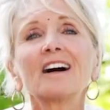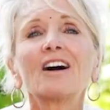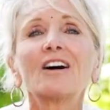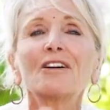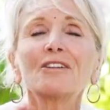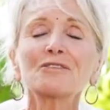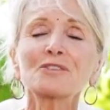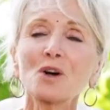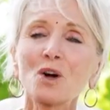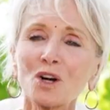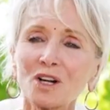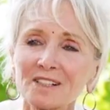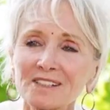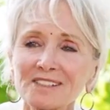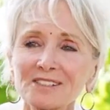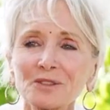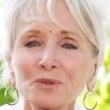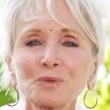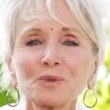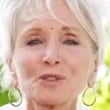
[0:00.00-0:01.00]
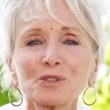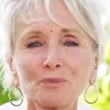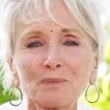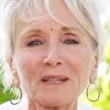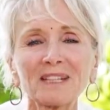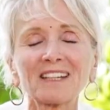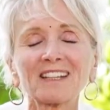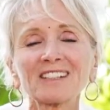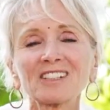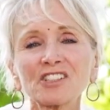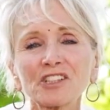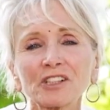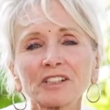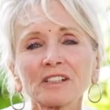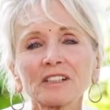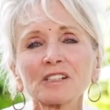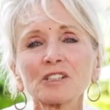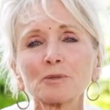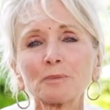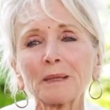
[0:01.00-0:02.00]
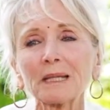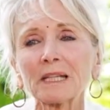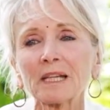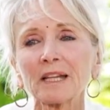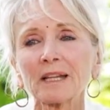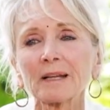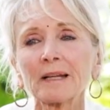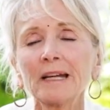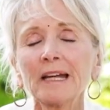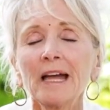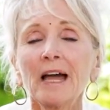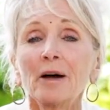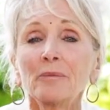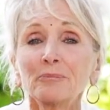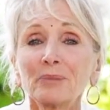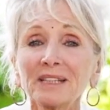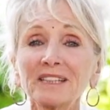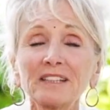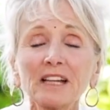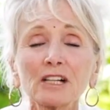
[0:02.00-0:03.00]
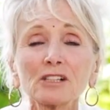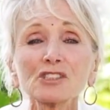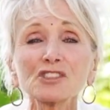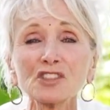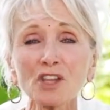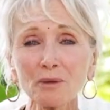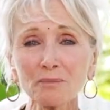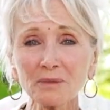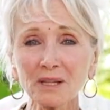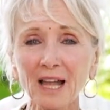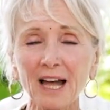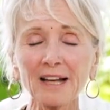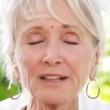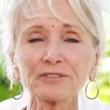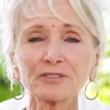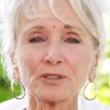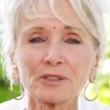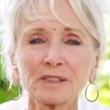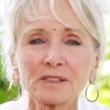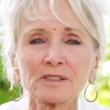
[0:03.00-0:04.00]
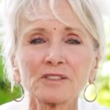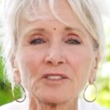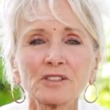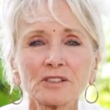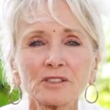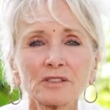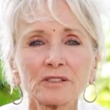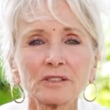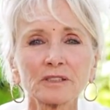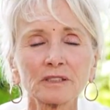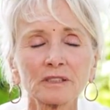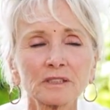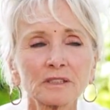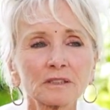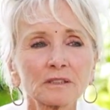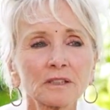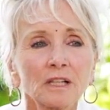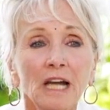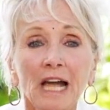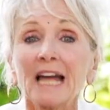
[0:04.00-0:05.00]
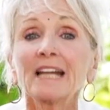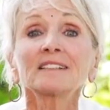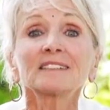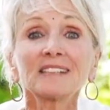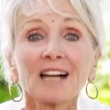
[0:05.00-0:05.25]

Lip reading: Of course, we're speaking generally speaking, but there's some life transition, and